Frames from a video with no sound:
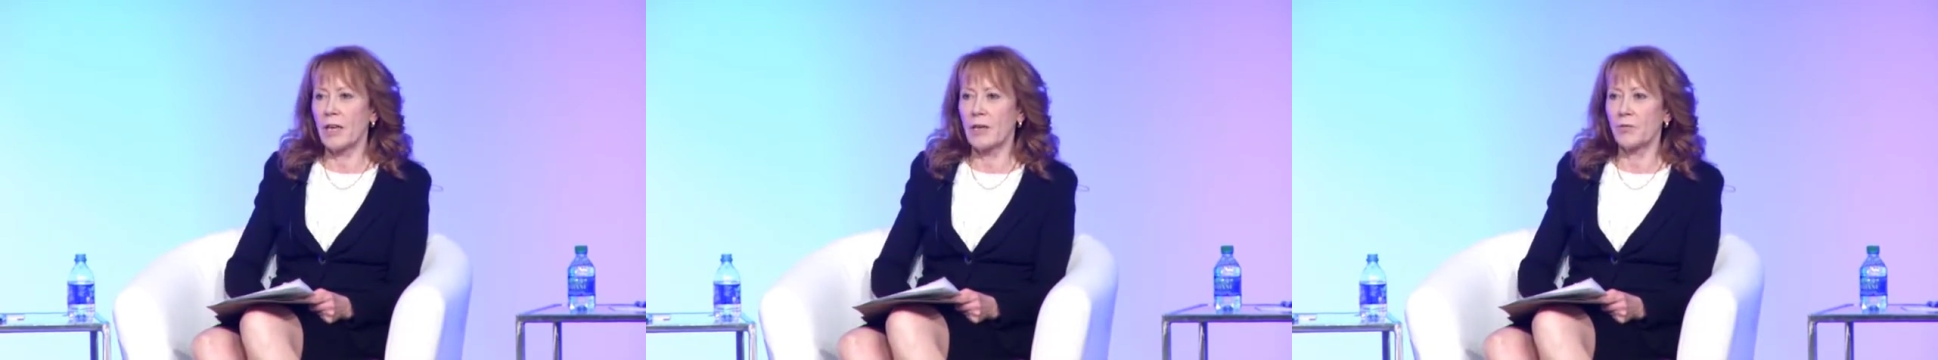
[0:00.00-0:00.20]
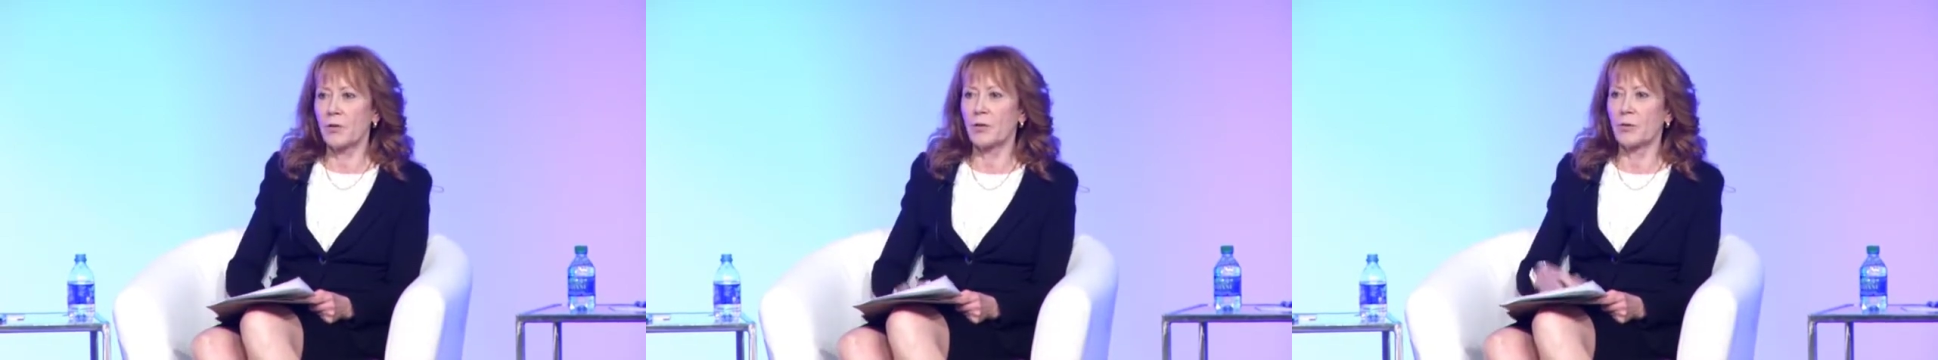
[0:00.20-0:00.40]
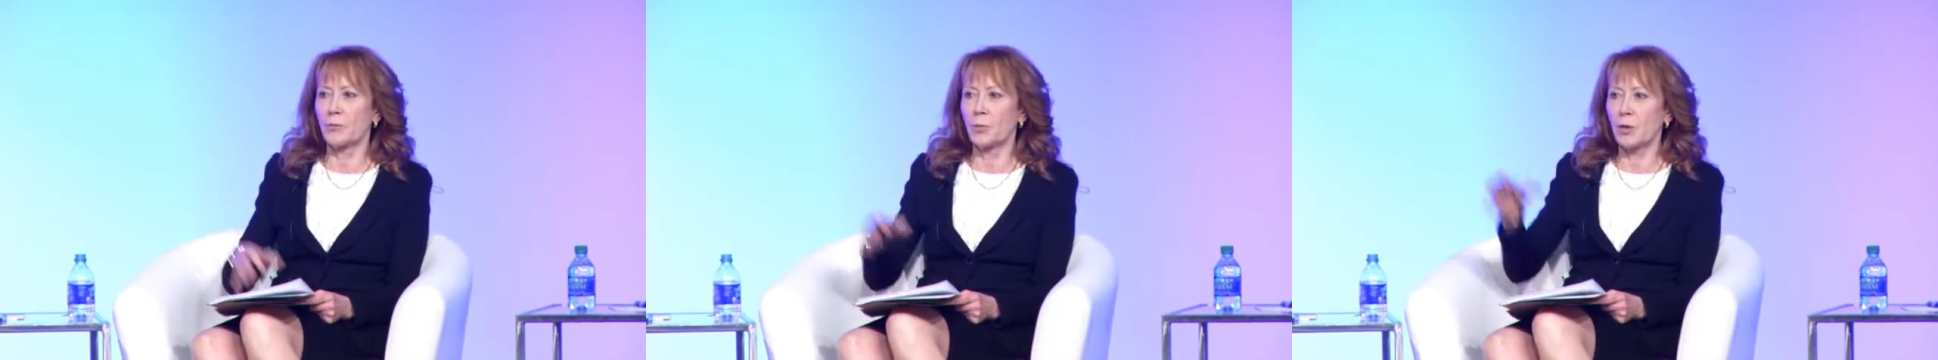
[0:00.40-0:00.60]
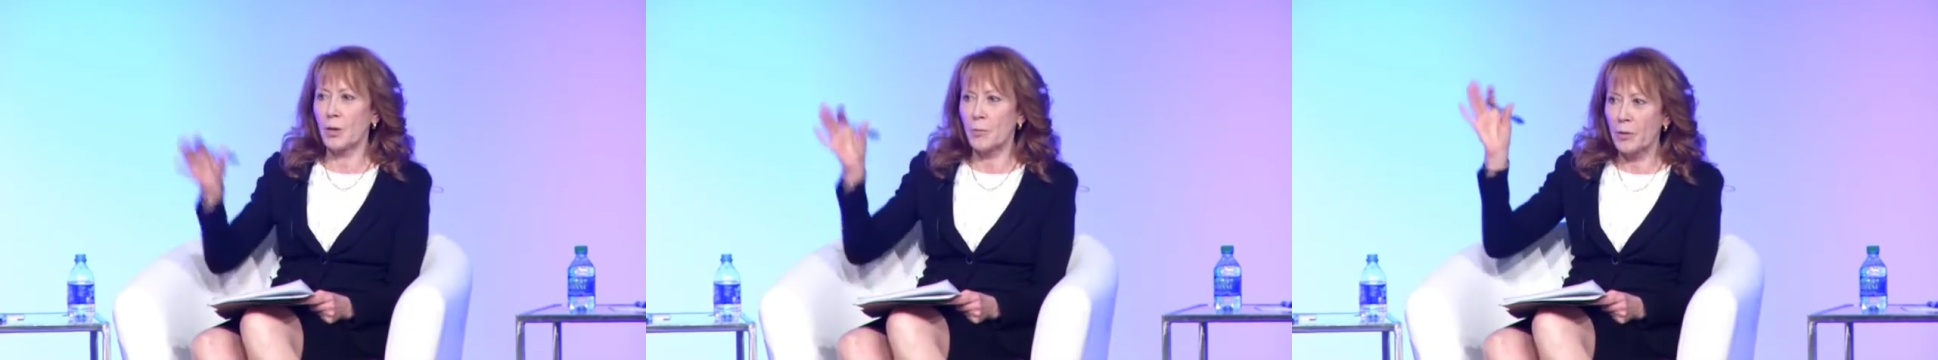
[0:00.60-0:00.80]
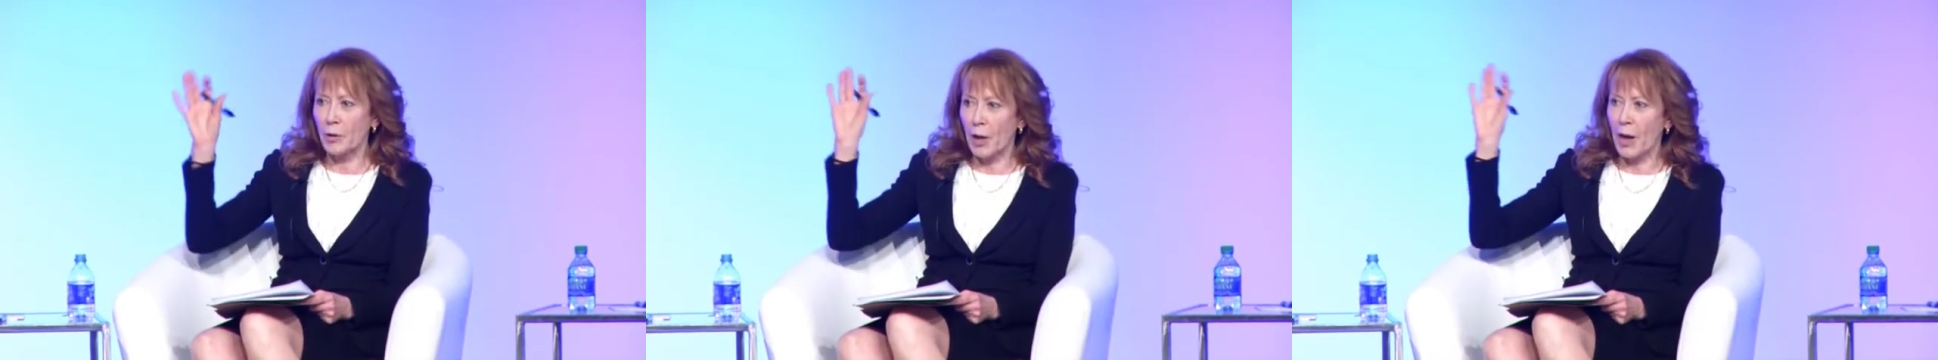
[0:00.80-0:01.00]
life who can
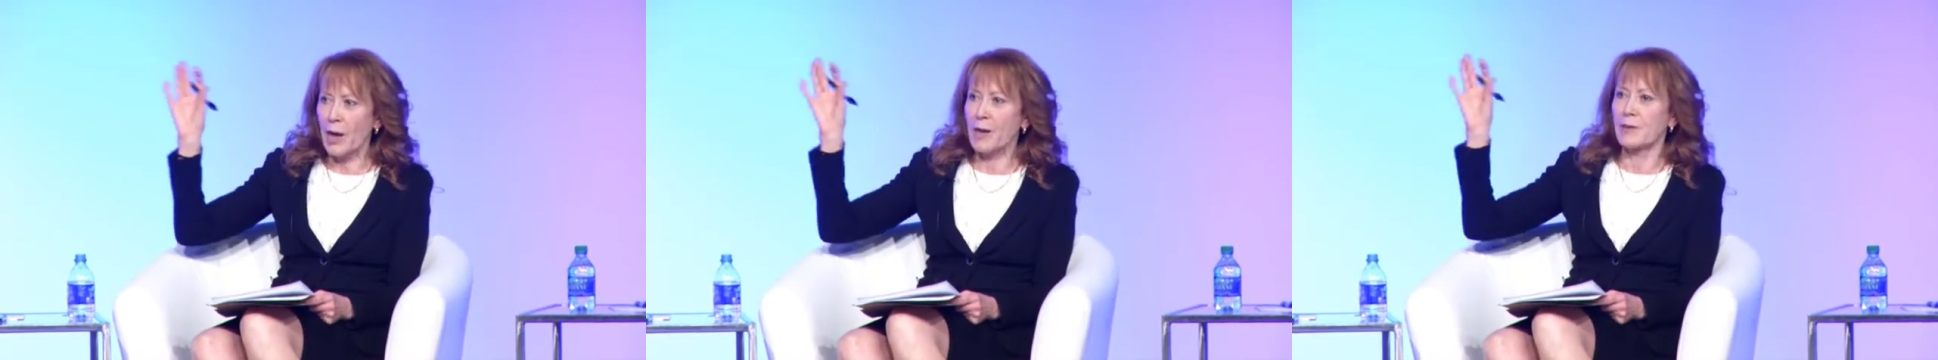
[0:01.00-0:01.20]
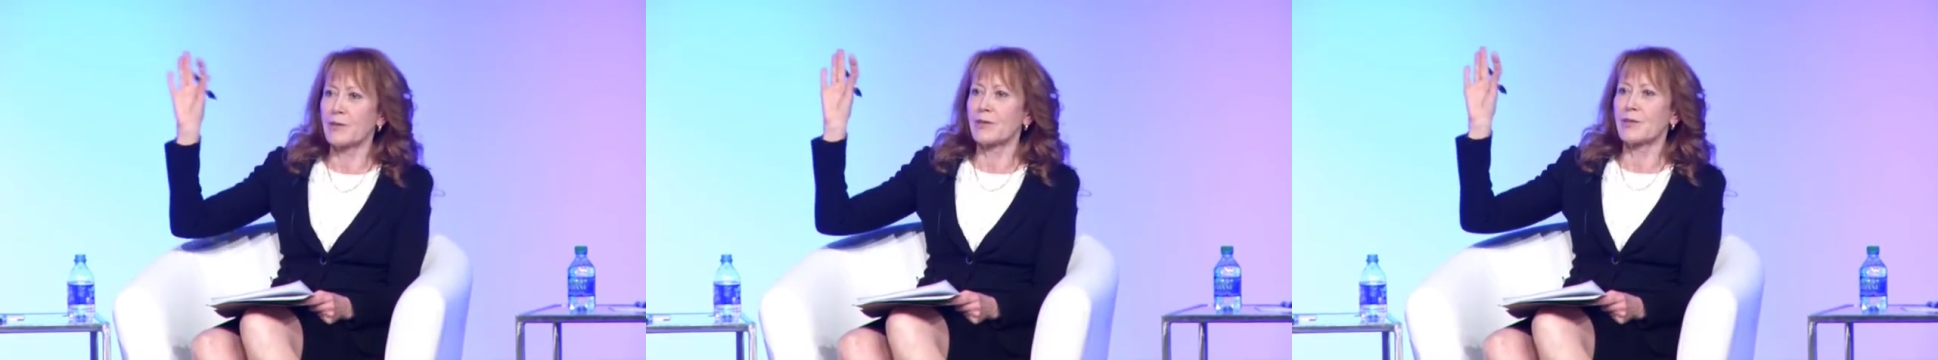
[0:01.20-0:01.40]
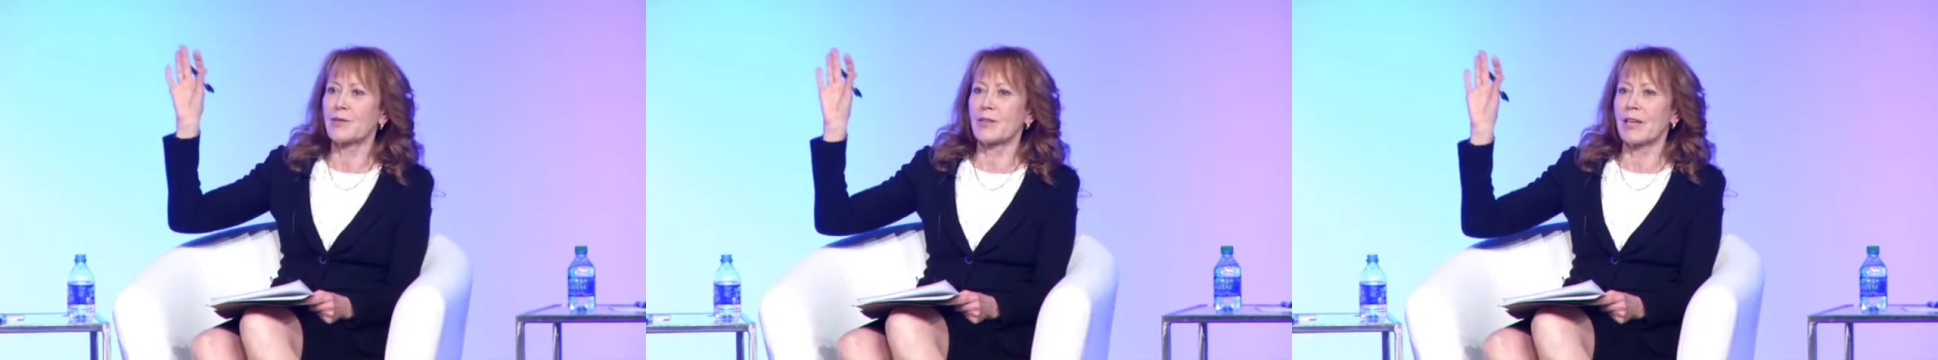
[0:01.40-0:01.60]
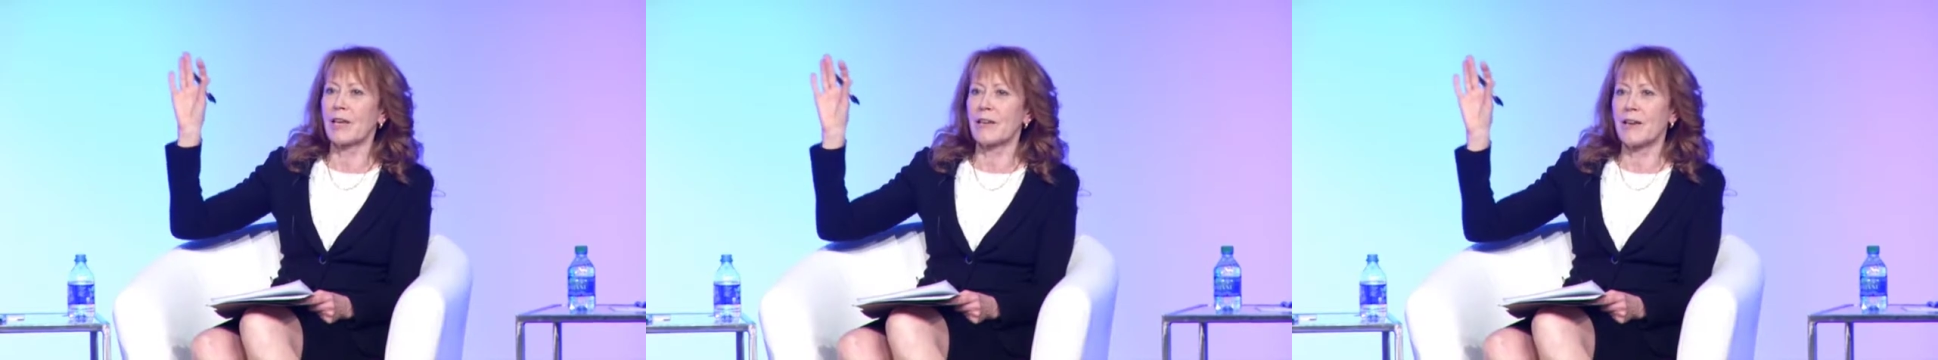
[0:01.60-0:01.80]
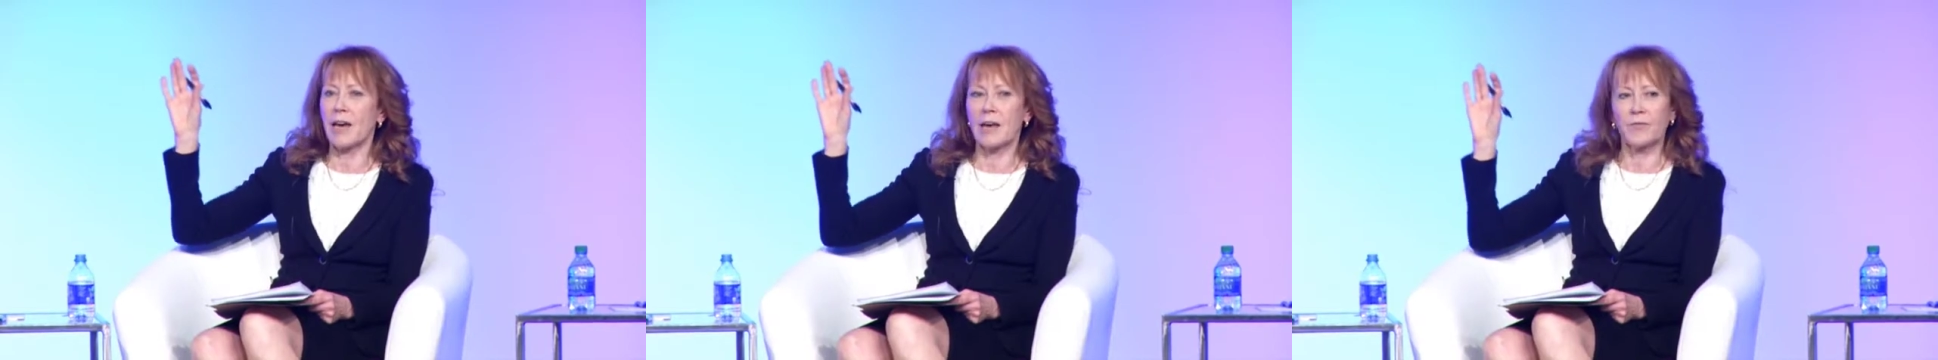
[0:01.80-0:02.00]
put up their hand and say,